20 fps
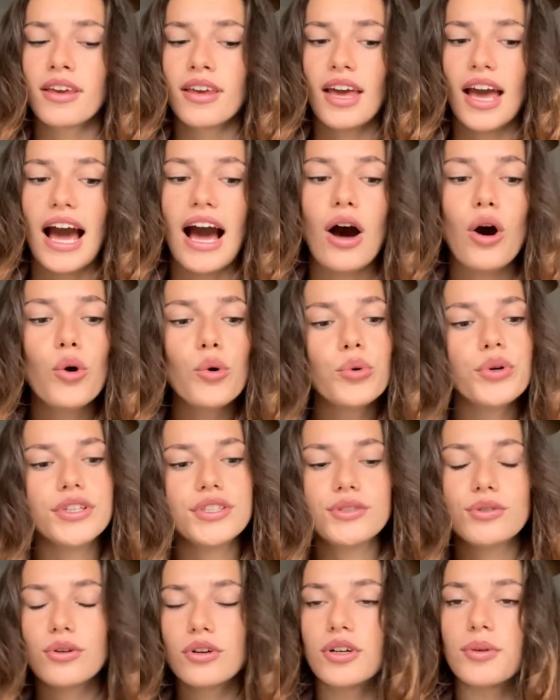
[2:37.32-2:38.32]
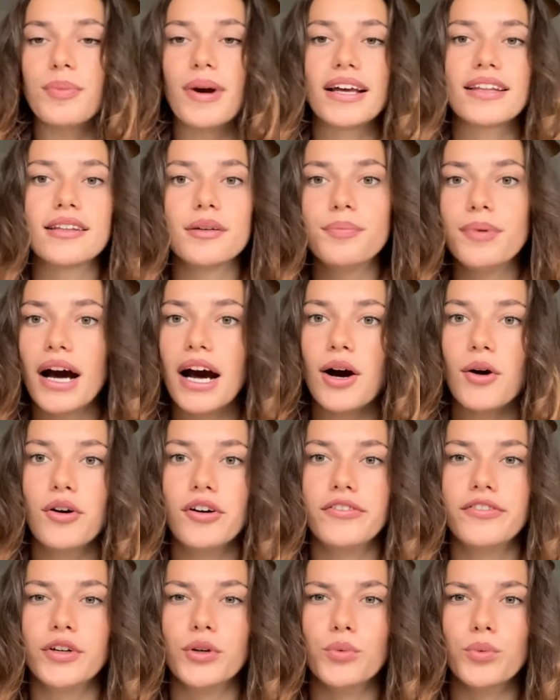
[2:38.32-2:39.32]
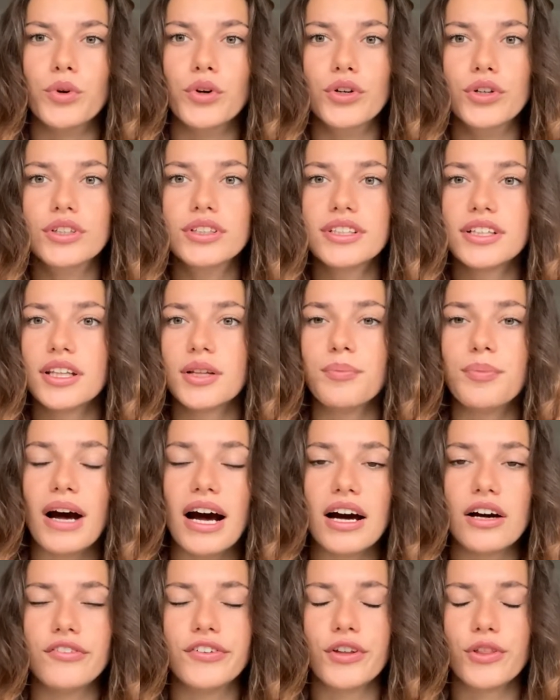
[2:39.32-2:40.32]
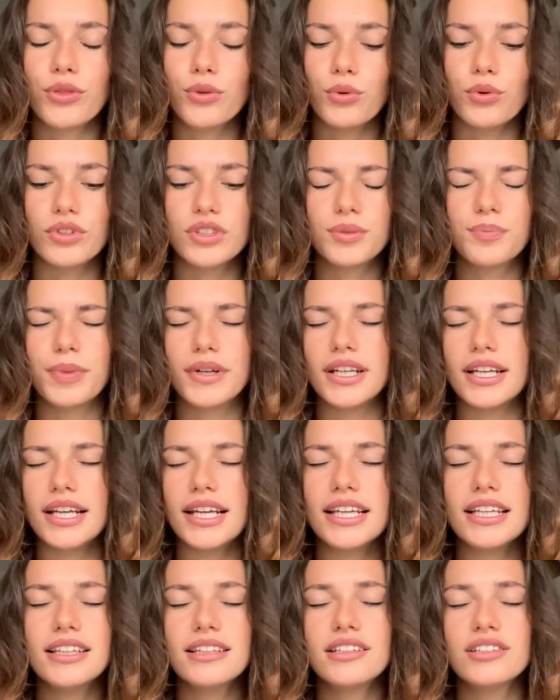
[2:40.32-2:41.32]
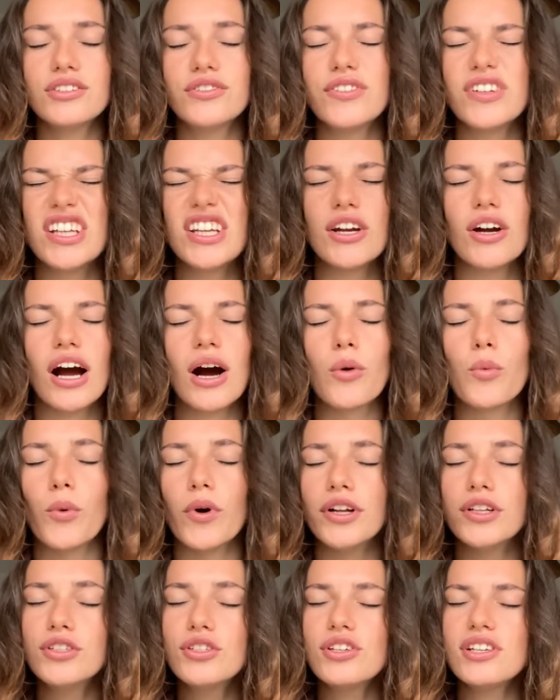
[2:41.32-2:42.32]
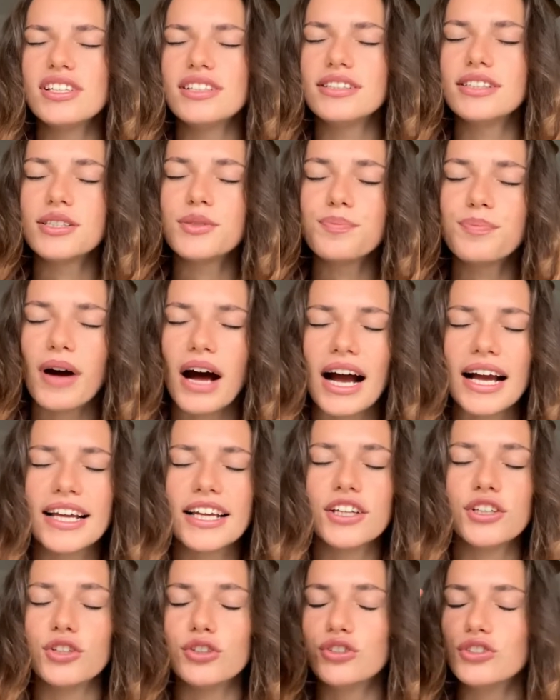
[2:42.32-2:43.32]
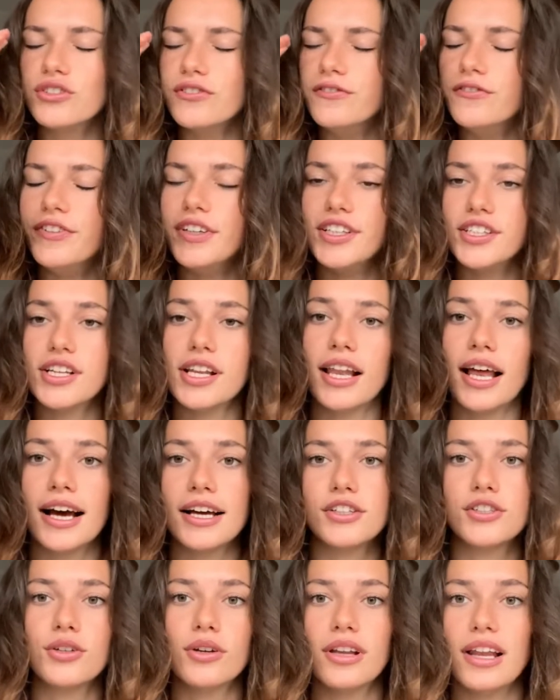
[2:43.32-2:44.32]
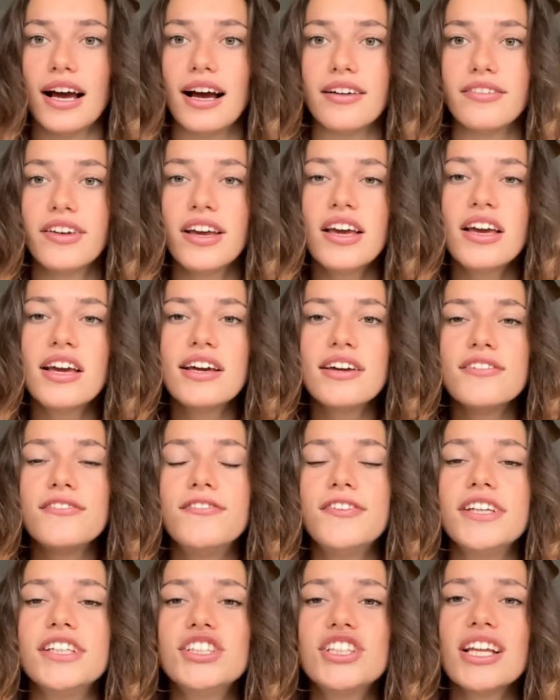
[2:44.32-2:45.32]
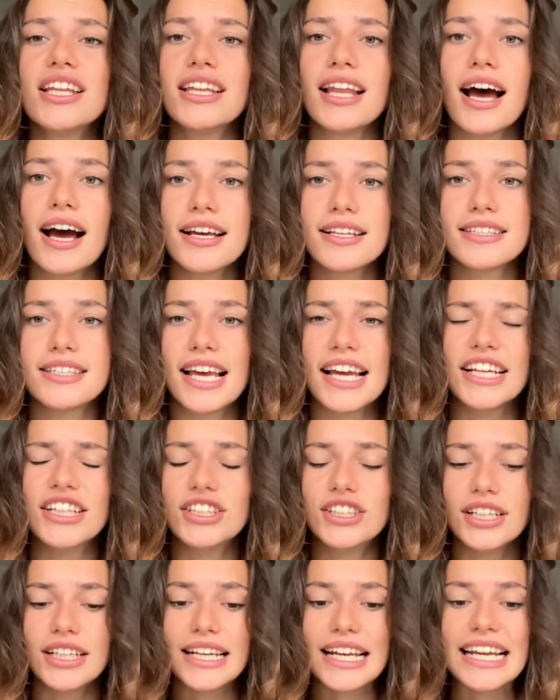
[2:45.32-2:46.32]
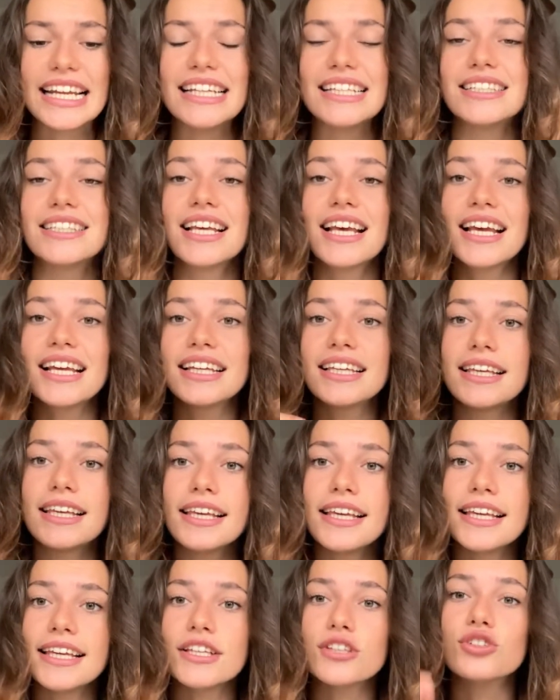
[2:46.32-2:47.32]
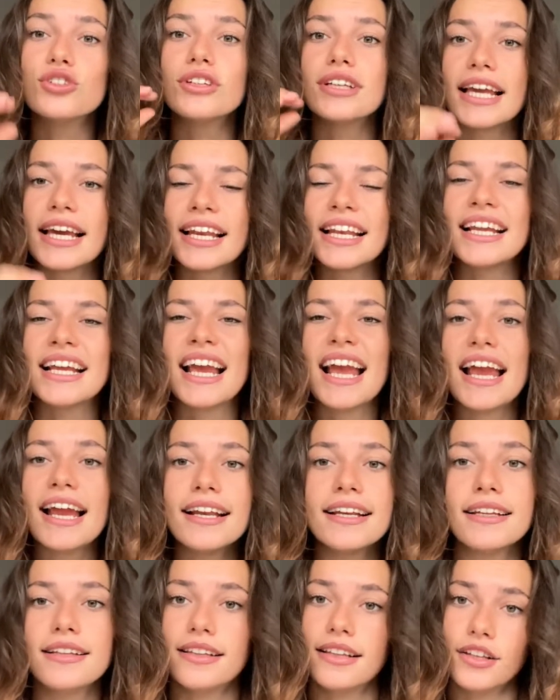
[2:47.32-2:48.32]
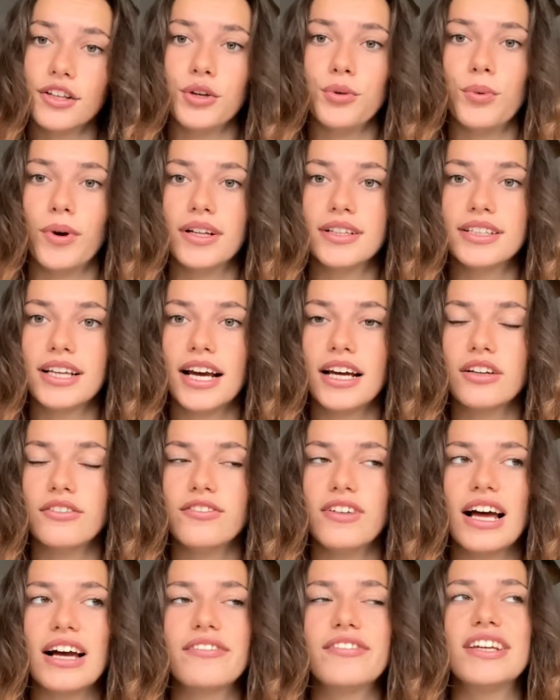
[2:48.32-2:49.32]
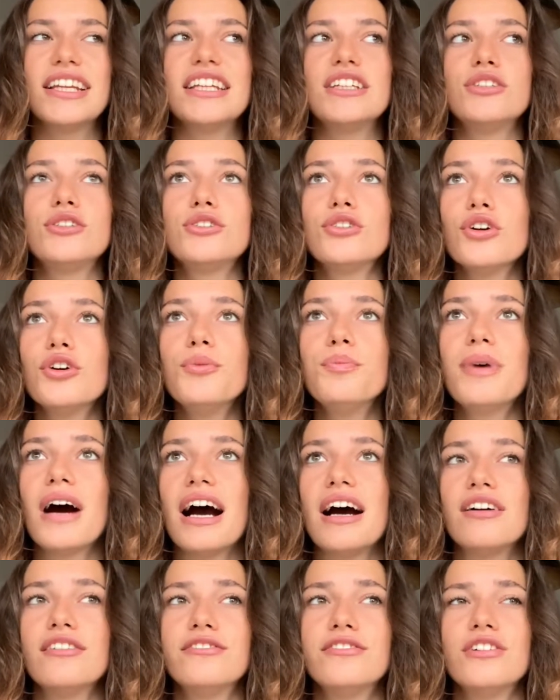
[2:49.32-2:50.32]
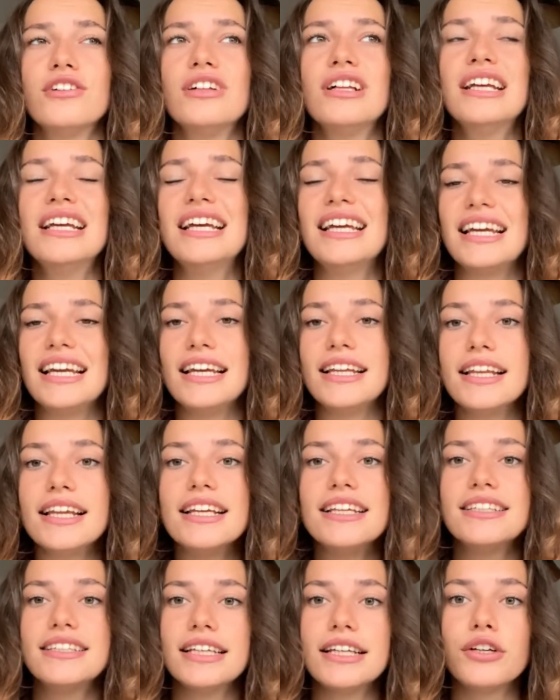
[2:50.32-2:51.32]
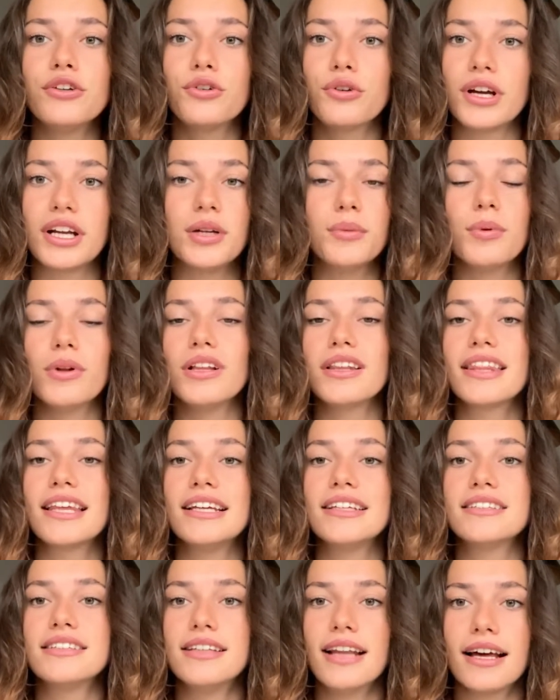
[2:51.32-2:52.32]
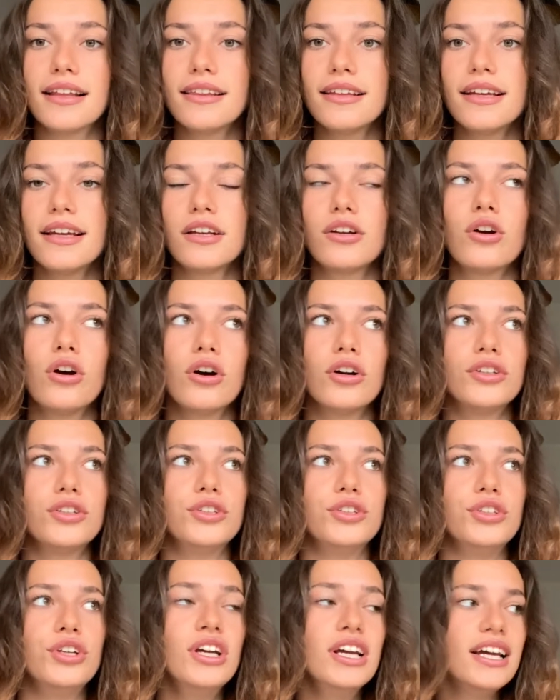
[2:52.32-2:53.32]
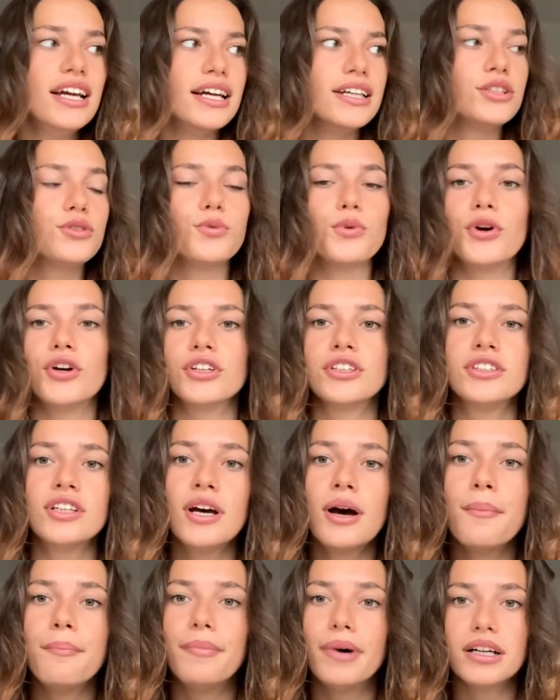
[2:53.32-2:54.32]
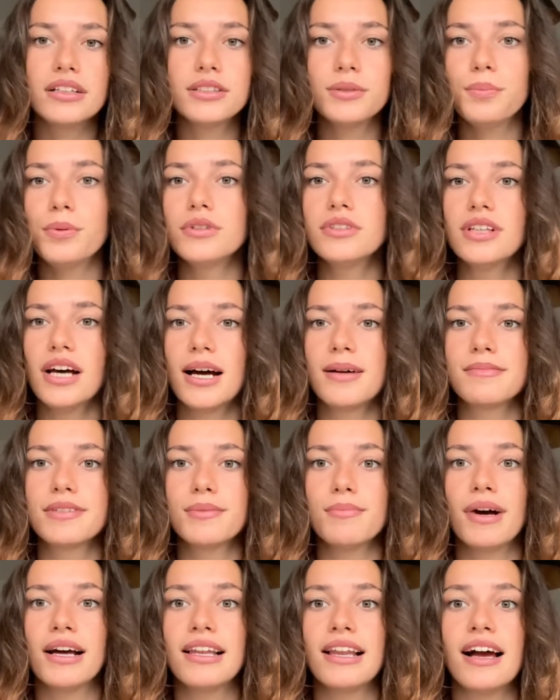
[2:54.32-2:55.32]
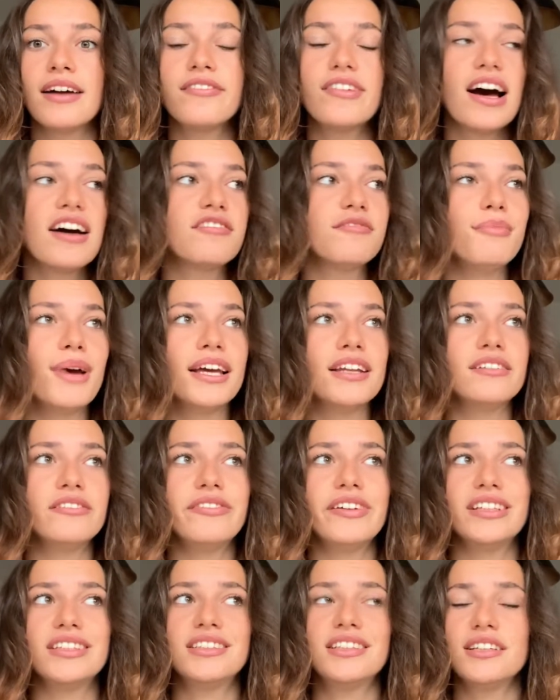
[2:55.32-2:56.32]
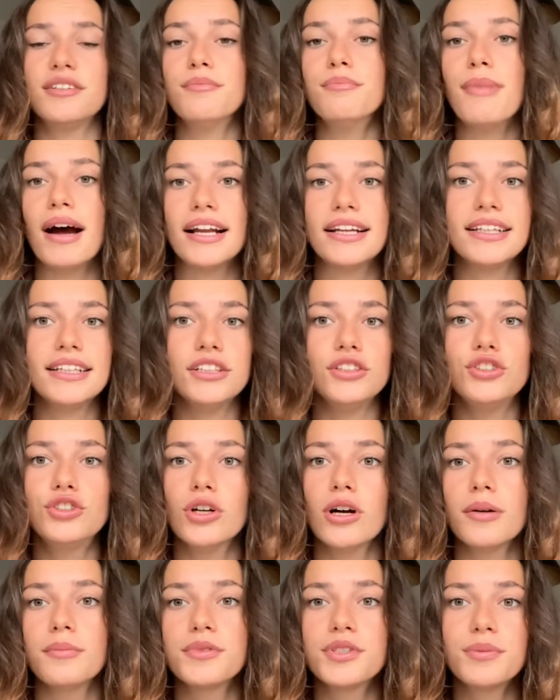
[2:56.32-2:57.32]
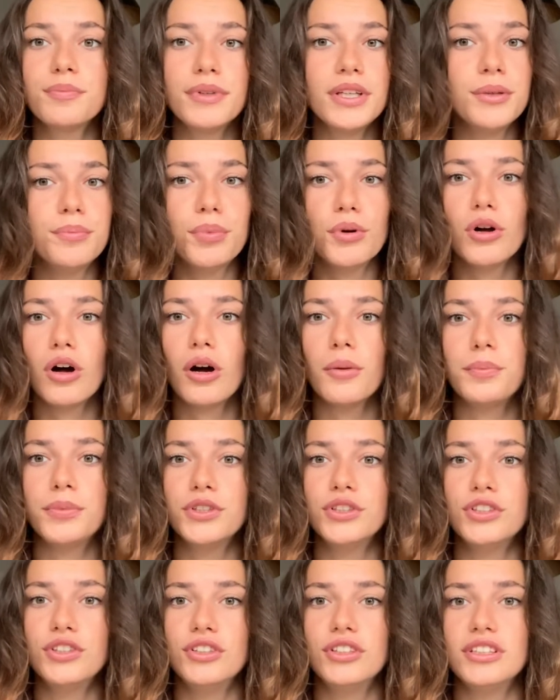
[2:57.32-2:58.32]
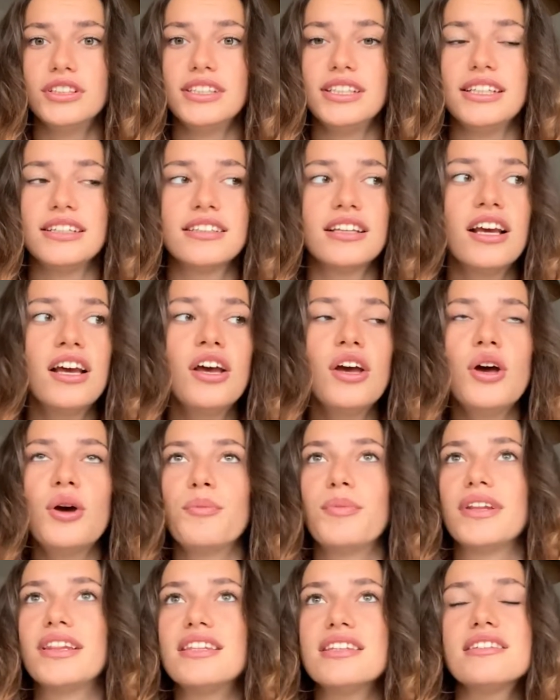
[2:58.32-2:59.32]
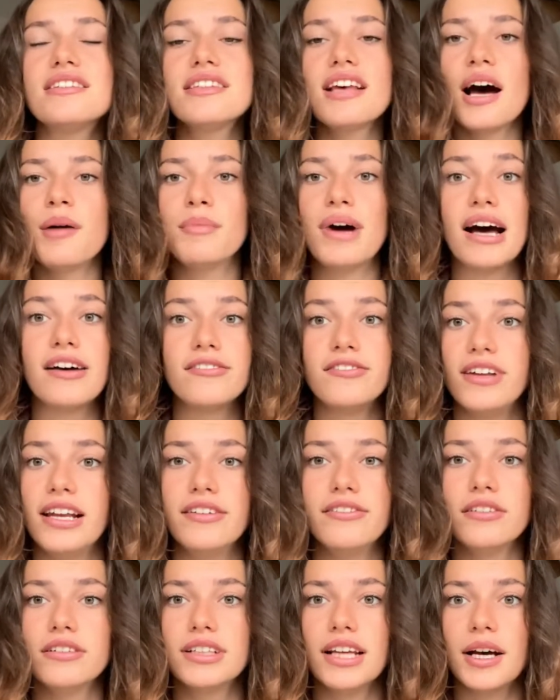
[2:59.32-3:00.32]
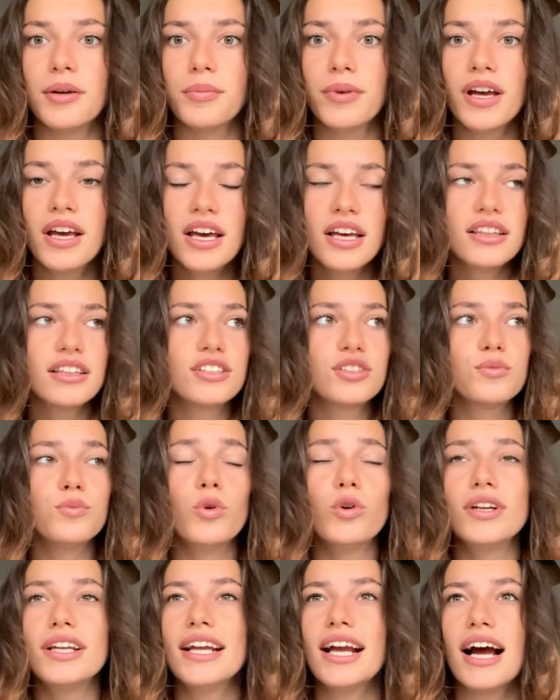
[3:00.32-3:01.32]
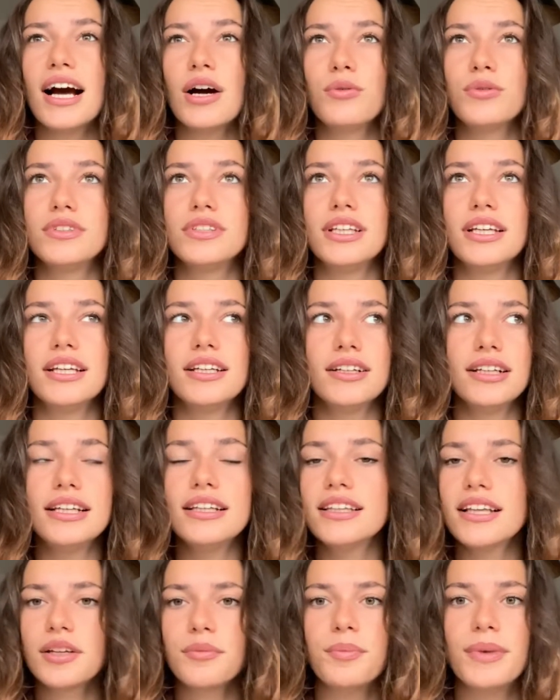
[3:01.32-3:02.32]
I always talk about the power of your words and the power of your thoughts, but in this video I want to inspire you to visualize your life. Visualization is key to getting anything you want out of life. It is so powerful. It is incredible. There's nothing it can't do. It's worked multiple times in my life. I've manifested money, jobs, people, opportunities, but this time I've leveled up. This morning I was in that